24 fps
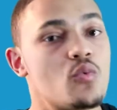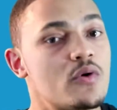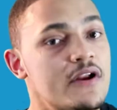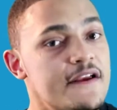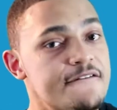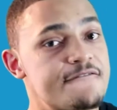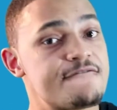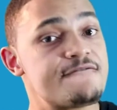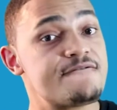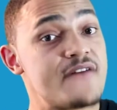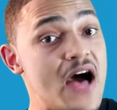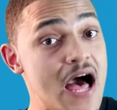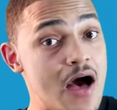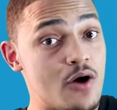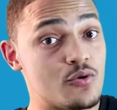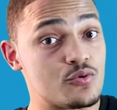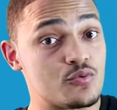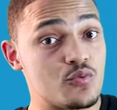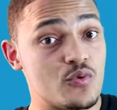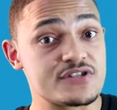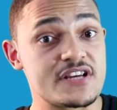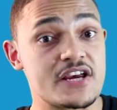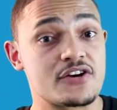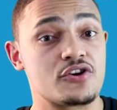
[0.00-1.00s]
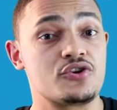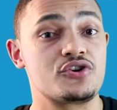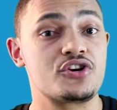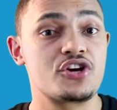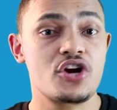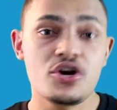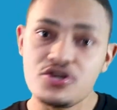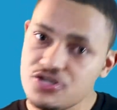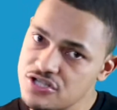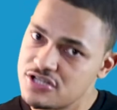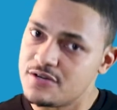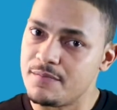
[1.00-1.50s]
what I found was I could
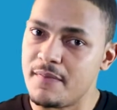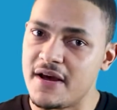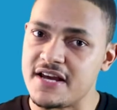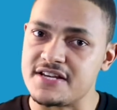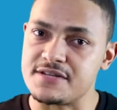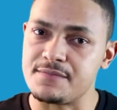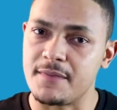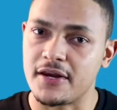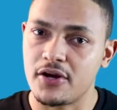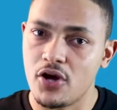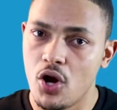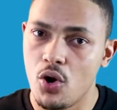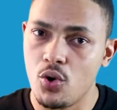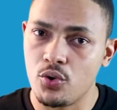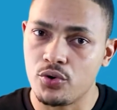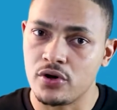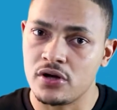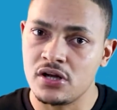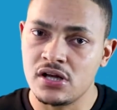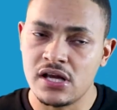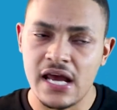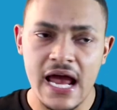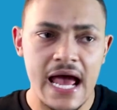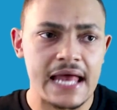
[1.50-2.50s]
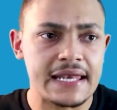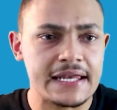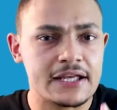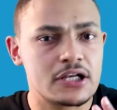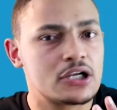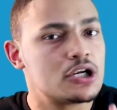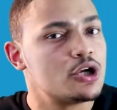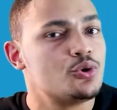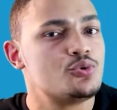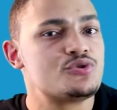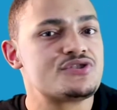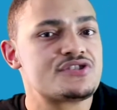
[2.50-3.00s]
customize my code and
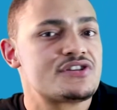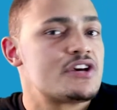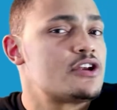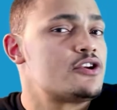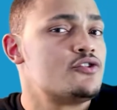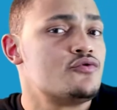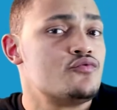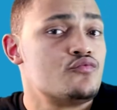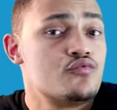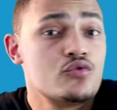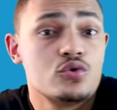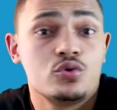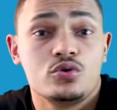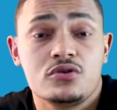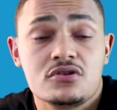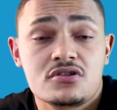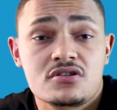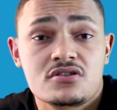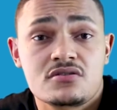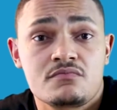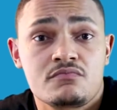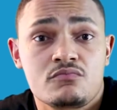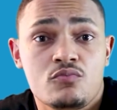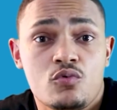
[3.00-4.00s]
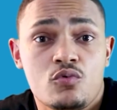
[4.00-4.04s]
include certain rules